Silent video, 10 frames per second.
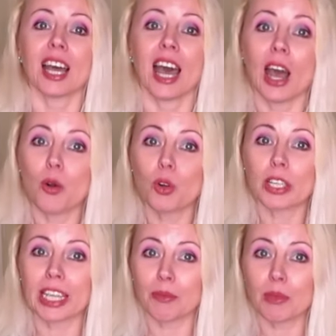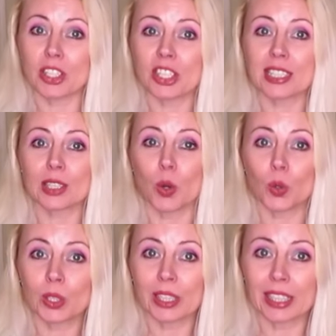our images
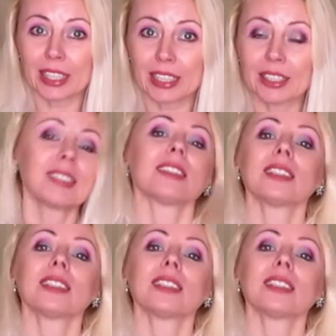only